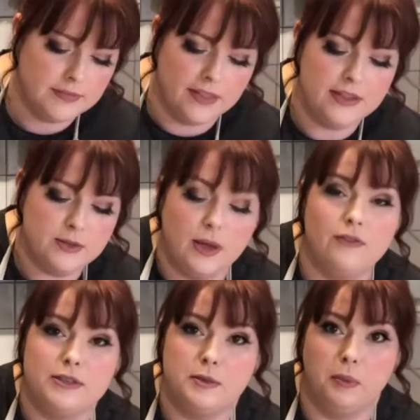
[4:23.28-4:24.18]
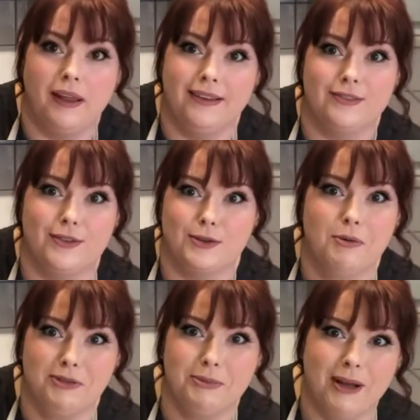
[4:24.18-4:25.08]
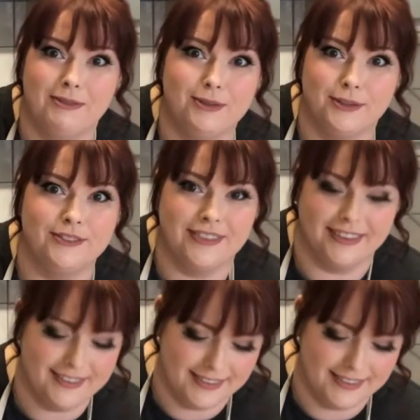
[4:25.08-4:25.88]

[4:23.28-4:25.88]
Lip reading: And this will give us the blood for the top of pavlova.